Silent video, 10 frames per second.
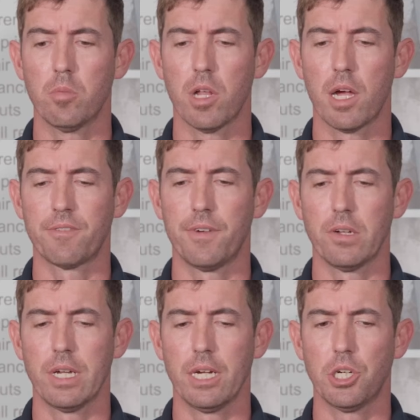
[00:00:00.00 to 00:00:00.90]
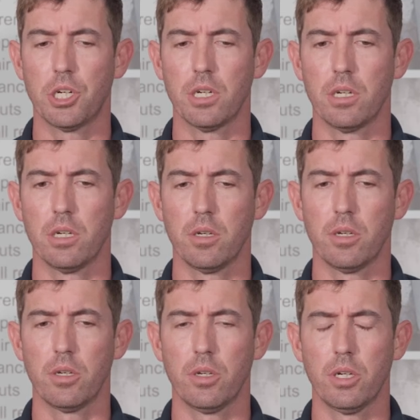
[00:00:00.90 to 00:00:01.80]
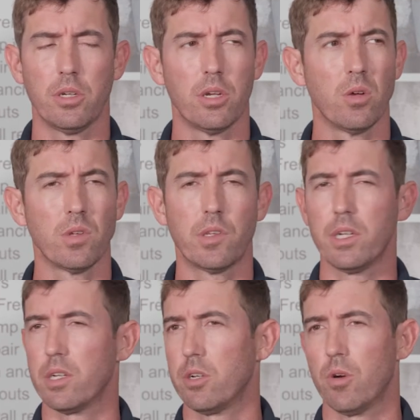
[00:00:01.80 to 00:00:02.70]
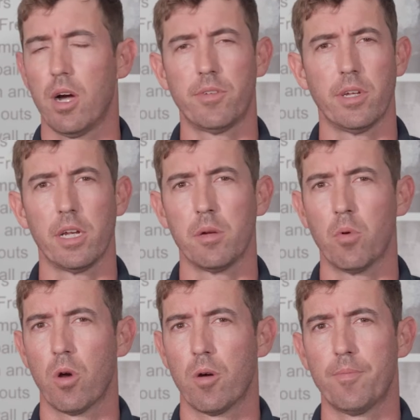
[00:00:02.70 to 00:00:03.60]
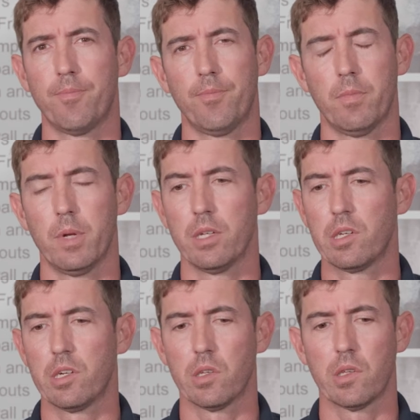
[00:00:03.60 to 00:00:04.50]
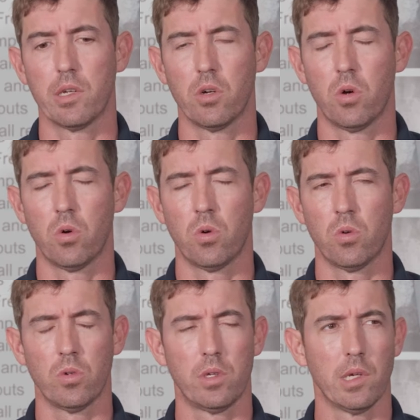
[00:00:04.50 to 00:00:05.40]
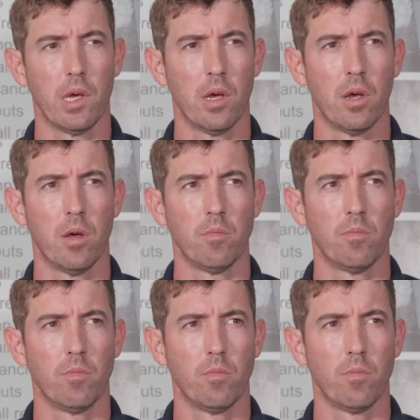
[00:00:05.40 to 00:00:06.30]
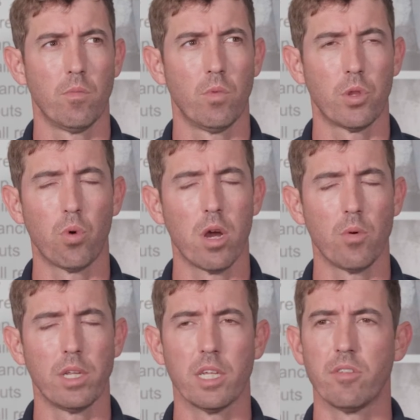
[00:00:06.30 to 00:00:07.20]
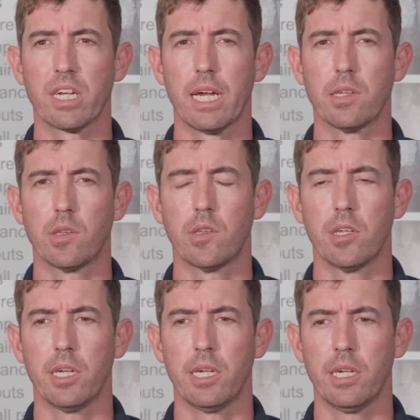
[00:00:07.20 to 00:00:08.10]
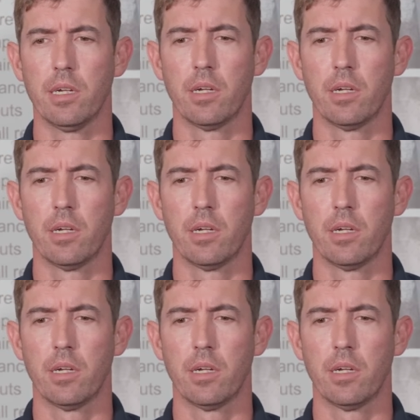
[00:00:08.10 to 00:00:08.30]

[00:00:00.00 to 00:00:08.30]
block foundation, you don't see it too often anymore. It's just an old, with where we live in Kansas City,